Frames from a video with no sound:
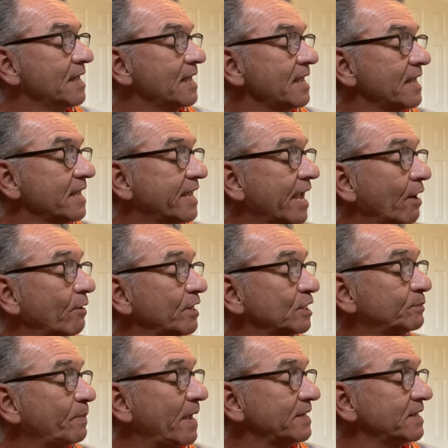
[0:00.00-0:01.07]
He carried his
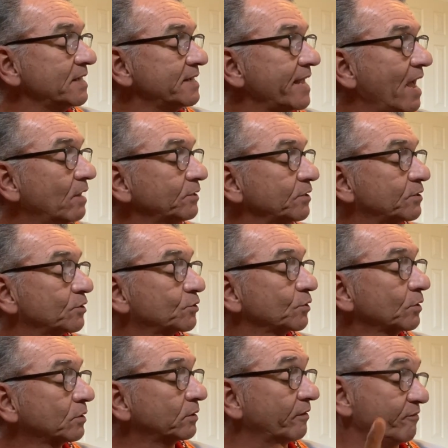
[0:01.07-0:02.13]
painting down to the
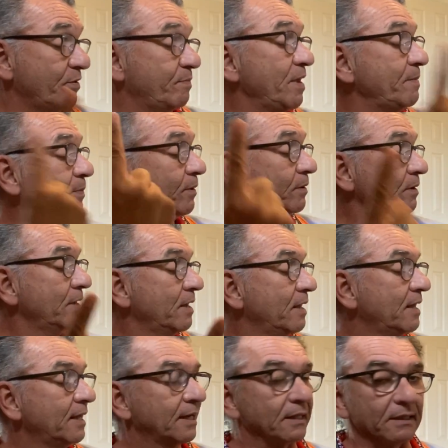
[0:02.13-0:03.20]
circle of the people,
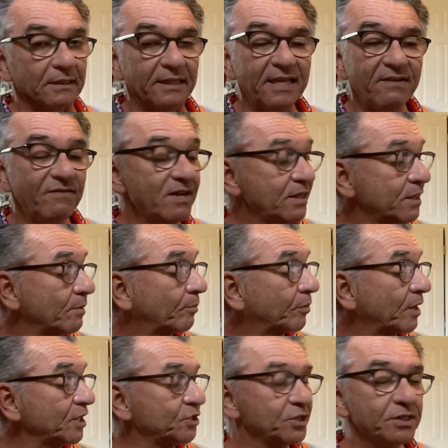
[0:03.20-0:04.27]
leaving the
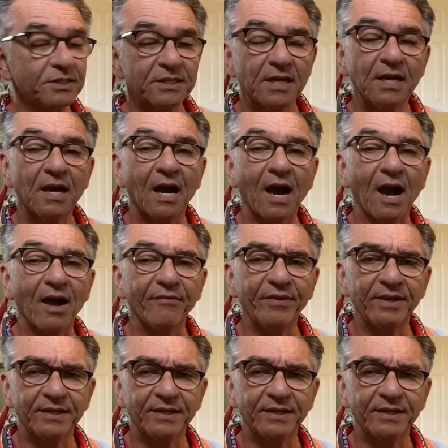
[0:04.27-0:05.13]
brushes on the